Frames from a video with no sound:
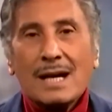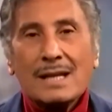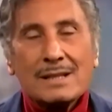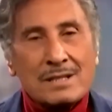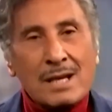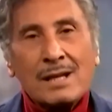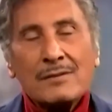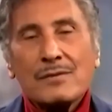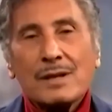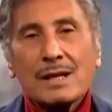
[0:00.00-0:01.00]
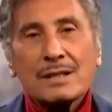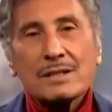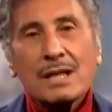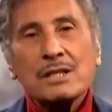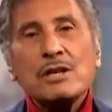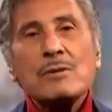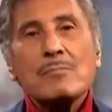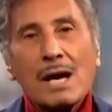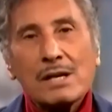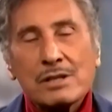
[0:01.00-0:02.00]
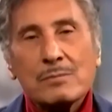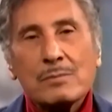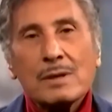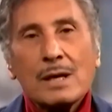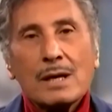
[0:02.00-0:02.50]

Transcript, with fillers: And the second thing is, can you imagine